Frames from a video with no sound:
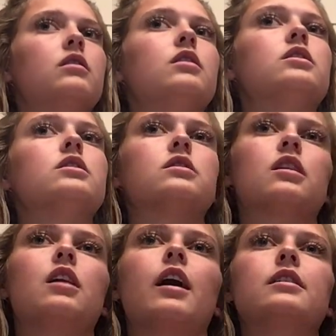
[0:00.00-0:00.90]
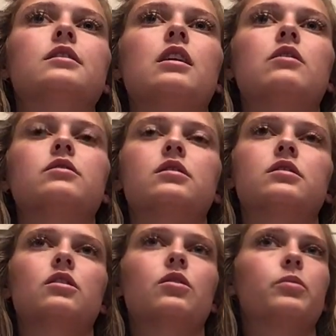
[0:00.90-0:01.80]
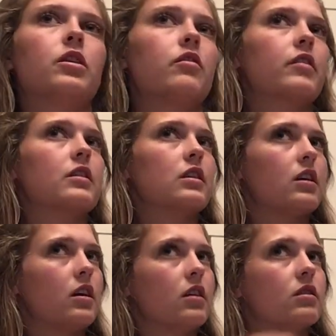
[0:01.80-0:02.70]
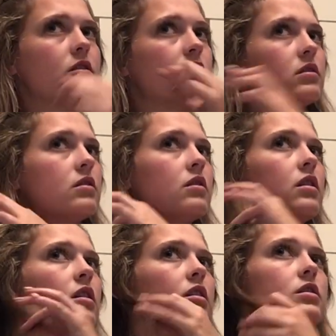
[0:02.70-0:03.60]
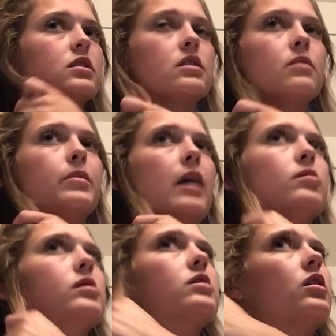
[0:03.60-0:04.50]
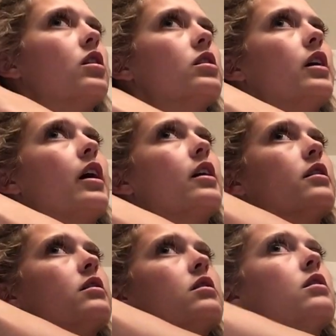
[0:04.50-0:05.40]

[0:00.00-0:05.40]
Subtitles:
It just glides down so perfectly. This is a Babyliss curling iron.